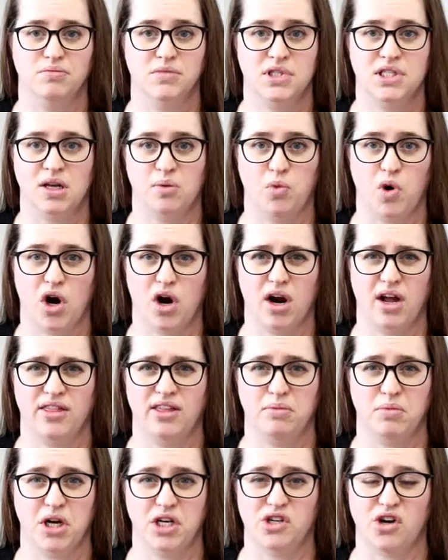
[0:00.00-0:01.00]
somewhere. I
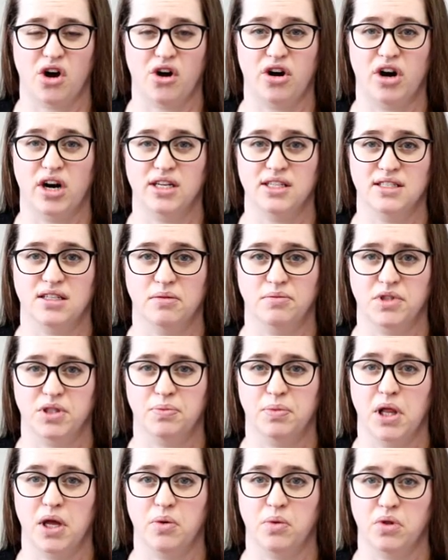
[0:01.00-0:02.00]
think my daughter has some to
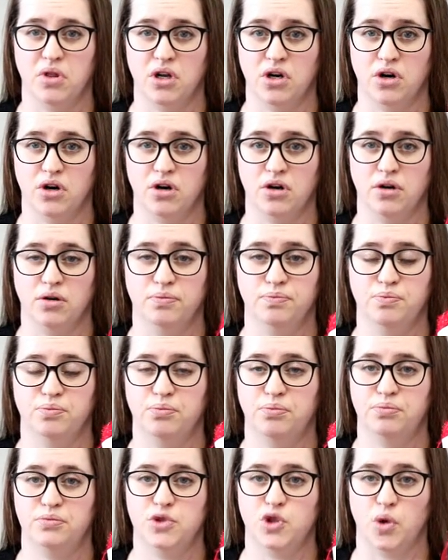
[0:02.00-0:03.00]
play with in her
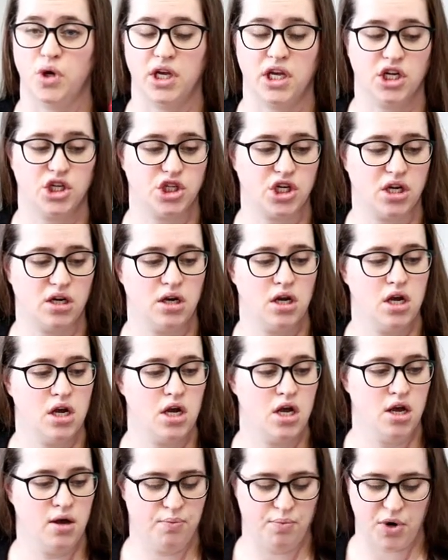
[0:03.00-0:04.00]
toy kitchen,
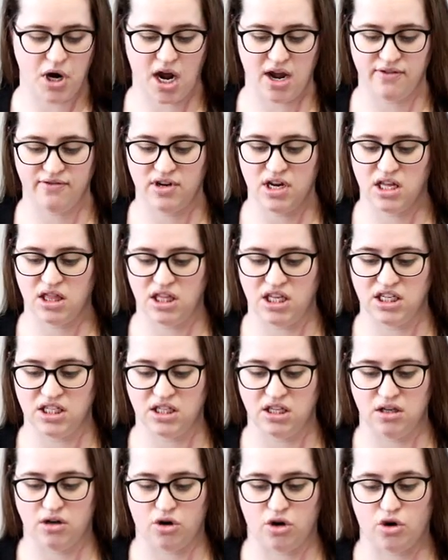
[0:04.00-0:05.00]
but I've knit
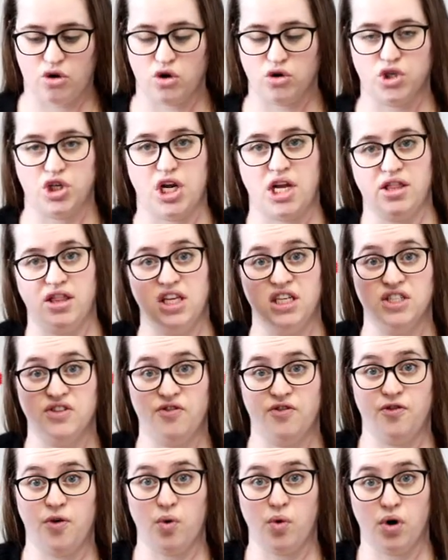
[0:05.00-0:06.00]
these or crocheted these
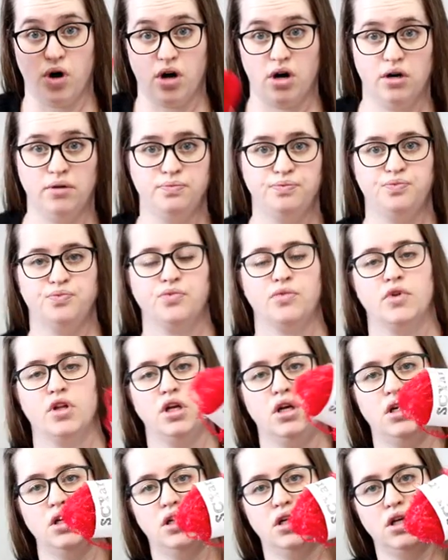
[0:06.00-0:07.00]
4,
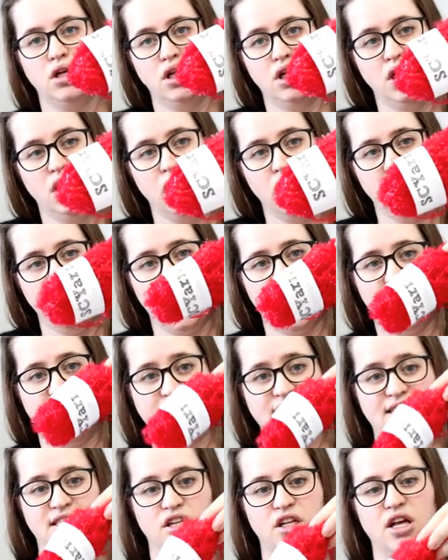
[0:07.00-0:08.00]
and
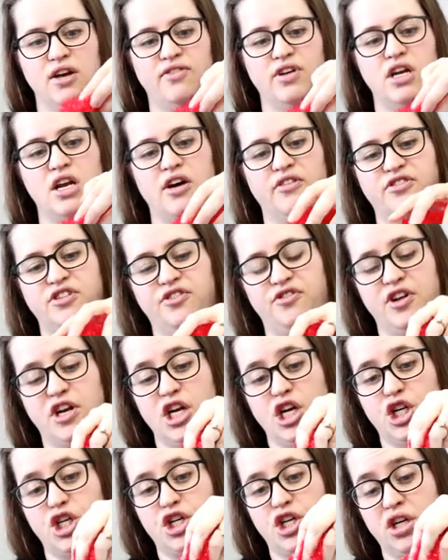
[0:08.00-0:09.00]
I still have enough to
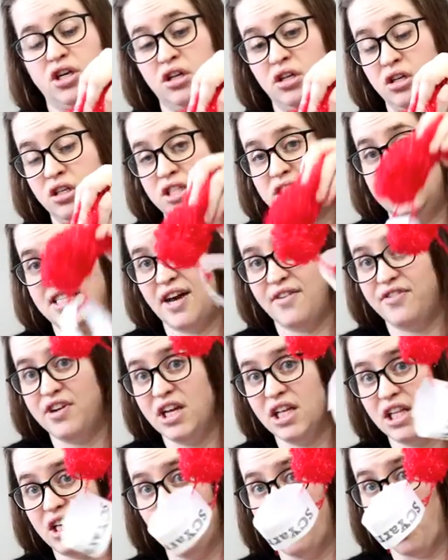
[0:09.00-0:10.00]
finish
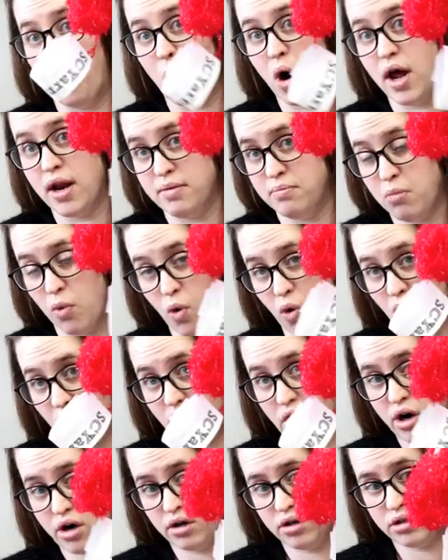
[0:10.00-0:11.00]
definitely one
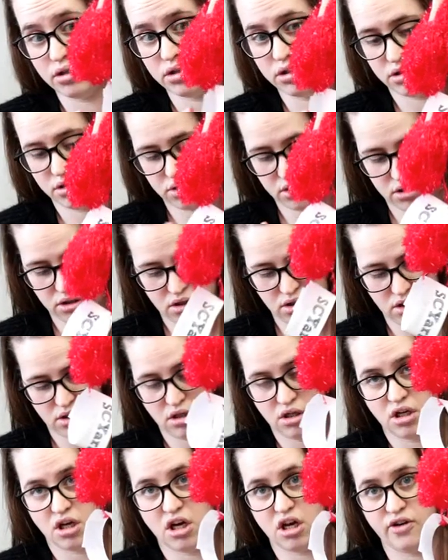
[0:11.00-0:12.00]
more
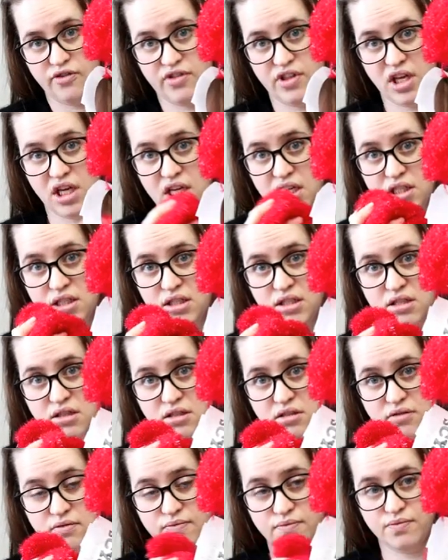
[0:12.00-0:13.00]
of
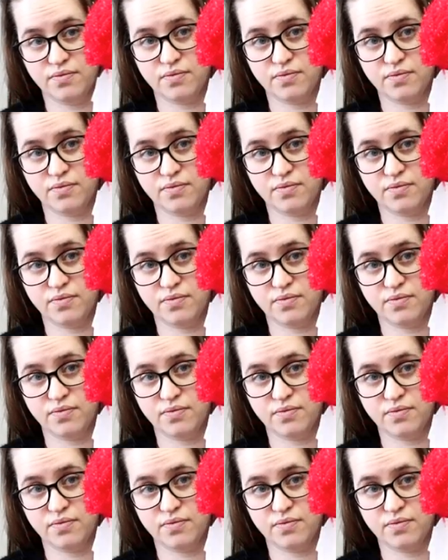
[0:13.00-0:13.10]
these